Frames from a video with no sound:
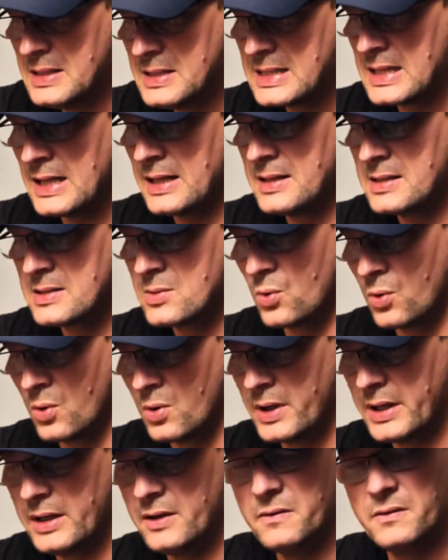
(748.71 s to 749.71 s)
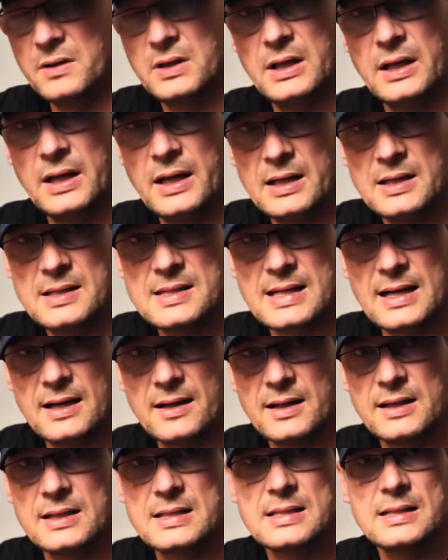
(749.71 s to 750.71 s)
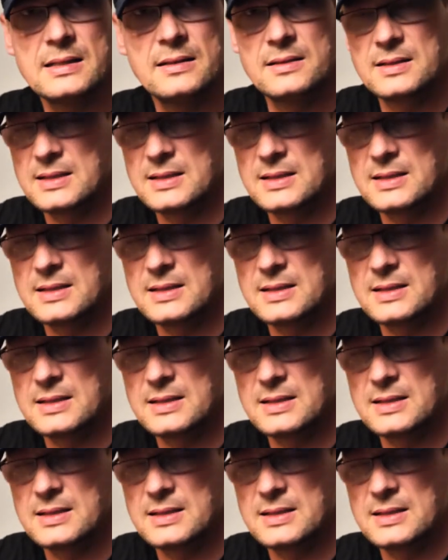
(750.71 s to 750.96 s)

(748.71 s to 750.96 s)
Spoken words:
size or even the ASI is